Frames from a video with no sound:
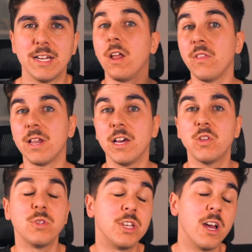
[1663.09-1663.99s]

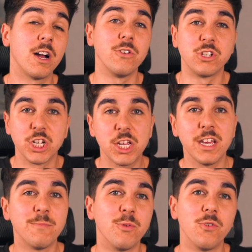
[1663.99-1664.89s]
Nonetheless, with the Hyaku
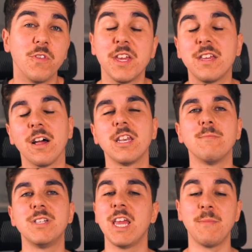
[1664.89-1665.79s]
Shiki aboard, the
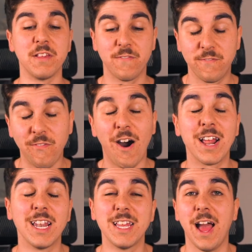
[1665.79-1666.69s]
Gundam team is
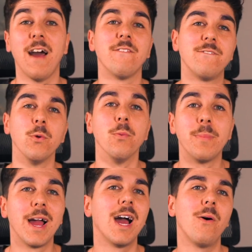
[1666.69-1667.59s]
finally at full
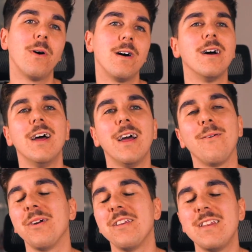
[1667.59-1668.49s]
power
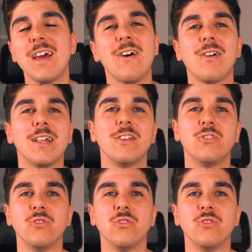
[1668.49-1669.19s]
we are now headed